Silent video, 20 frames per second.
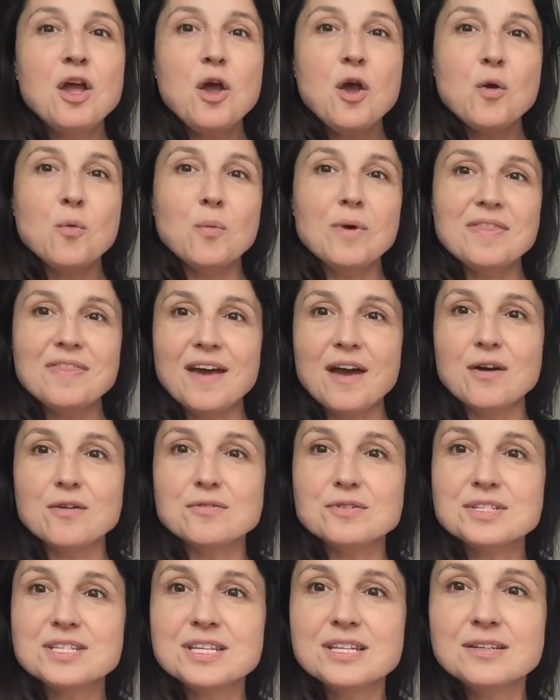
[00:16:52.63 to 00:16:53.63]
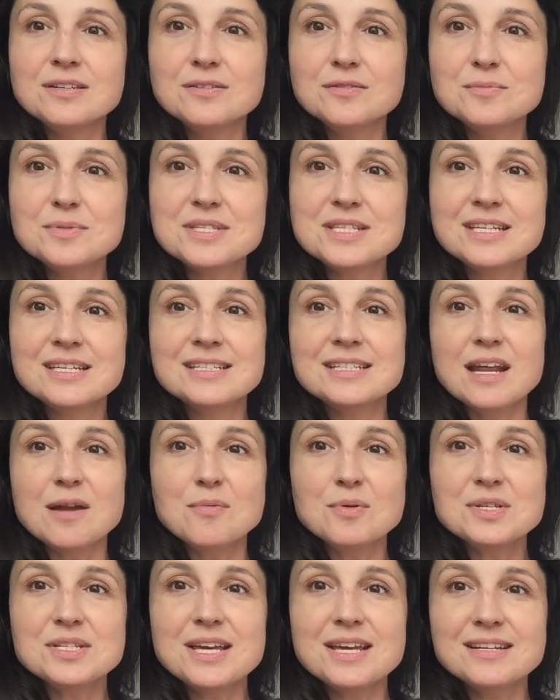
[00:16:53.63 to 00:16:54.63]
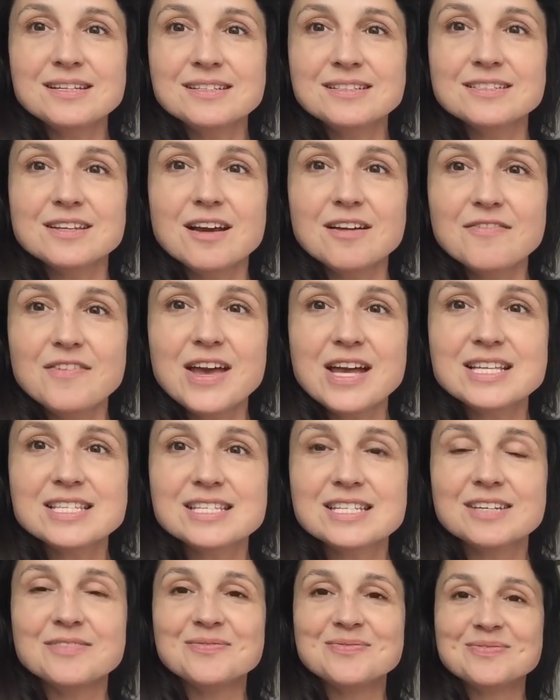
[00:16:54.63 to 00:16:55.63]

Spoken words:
without, 10%, talk fast,